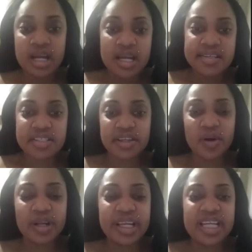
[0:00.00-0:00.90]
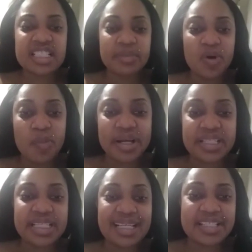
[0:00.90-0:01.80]
So the old age of the woman,
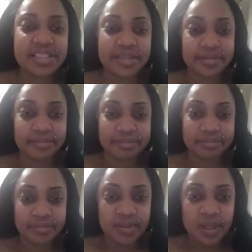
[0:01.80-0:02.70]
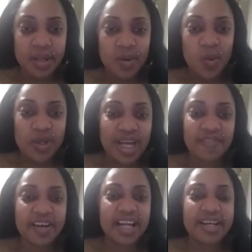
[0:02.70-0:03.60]
Tina Chin, who can't find
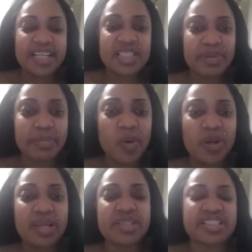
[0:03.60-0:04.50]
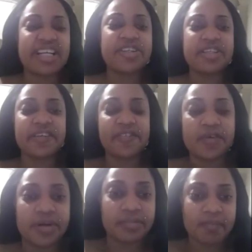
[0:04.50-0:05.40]
her age paper, who claims that she is 34,
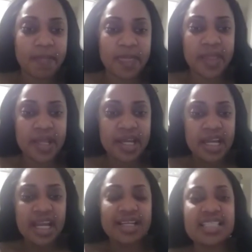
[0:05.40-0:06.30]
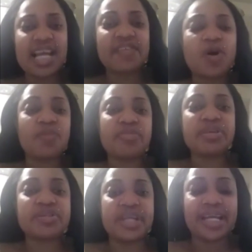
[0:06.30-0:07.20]
decided to come for me
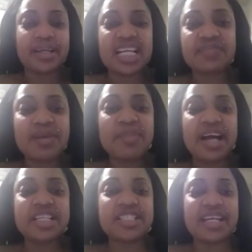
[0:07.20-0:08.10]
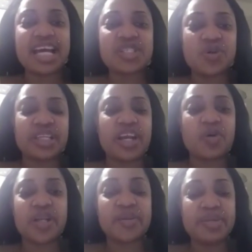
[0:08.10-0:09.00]
today. Because from morning she had dash out and I wanted
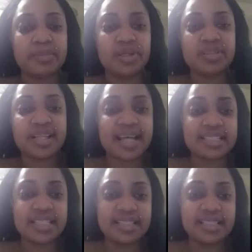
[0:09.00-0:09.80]
to be a blood clot things.